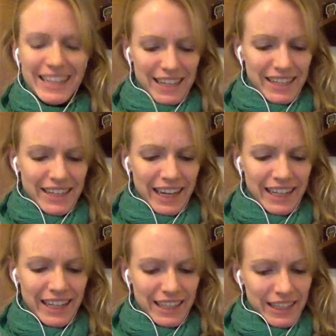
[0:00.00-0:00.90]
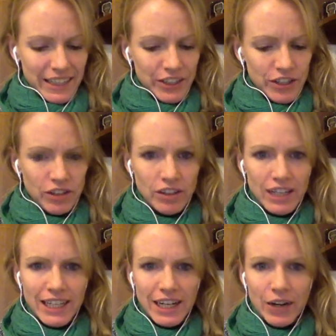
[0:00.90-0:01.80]
Inyaki, Iñaki, Iñigo,
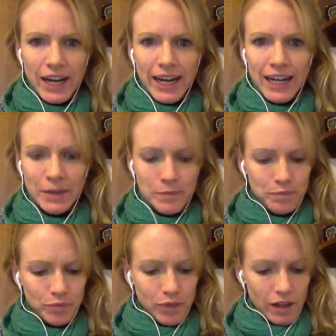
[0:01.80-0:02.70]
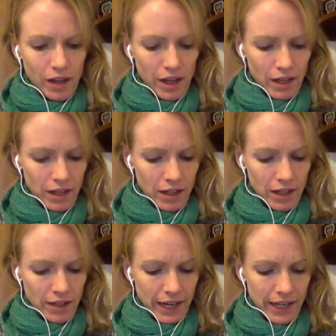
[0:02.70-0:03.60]
and Olaia.
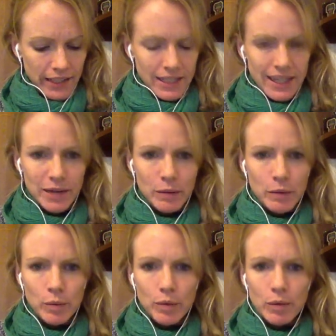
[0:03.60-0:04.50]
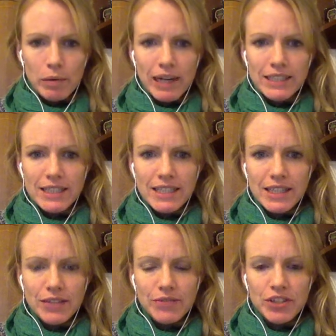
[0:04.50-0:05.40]
Uh, okay, today we are
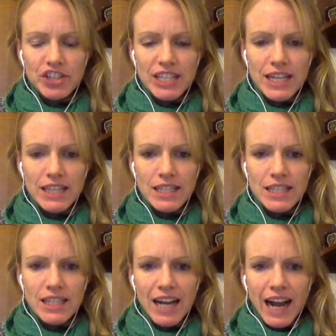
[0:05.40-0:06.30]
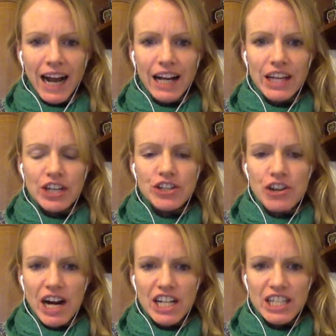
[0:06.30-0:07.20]
practicing the future tense and the
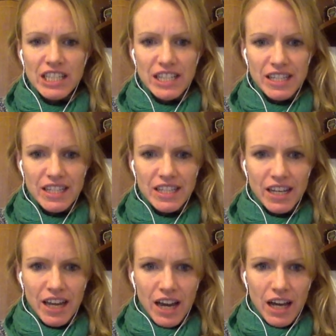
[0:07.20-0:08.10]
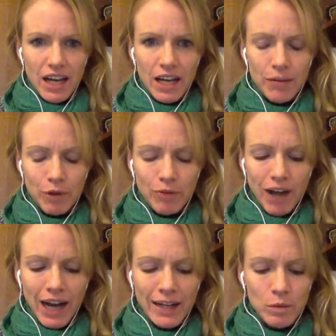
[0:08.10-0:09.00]
contractions um, of
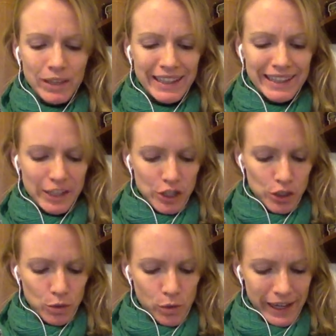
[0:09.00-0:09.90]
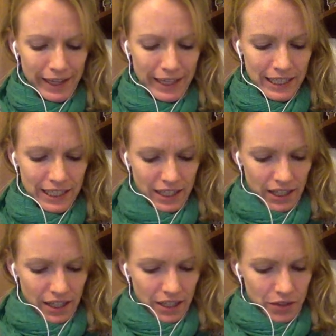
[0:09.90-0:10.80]
I will, you will.
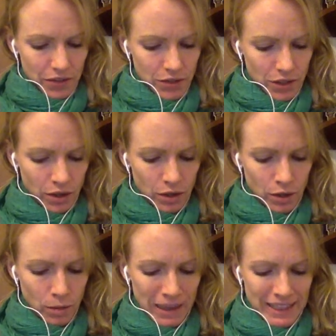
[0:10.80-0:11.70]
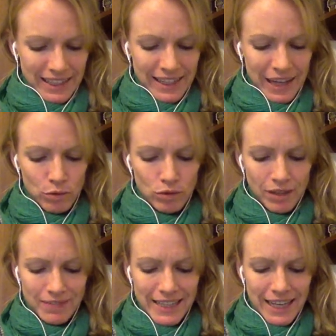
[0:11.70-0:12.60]
So, vas a tener
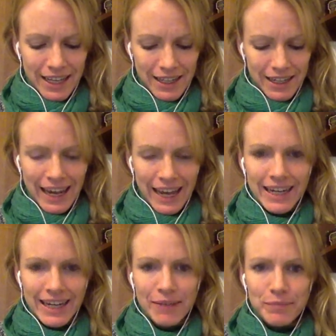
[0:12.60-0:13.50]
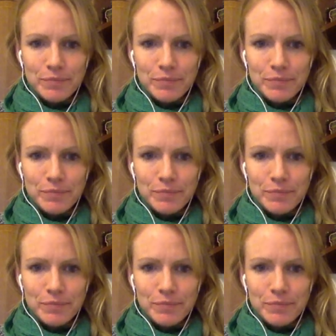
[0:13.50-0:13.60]
una vida larga.